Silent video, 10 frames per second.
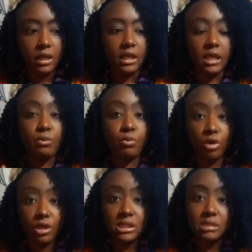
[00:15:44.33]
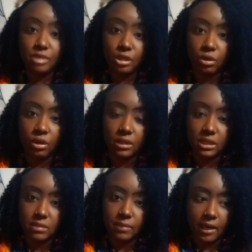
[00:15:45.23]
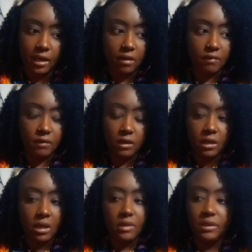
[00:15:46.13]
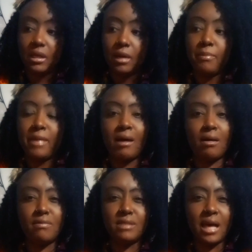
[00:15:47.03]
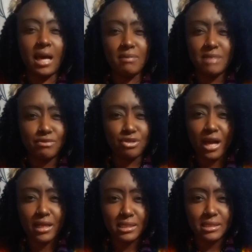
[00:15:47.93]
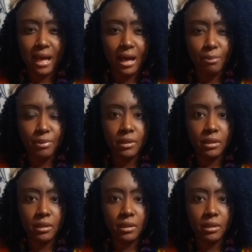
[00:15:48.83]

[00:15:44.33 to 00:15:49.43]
He wants me on this path. The amount of times I've tried to stop,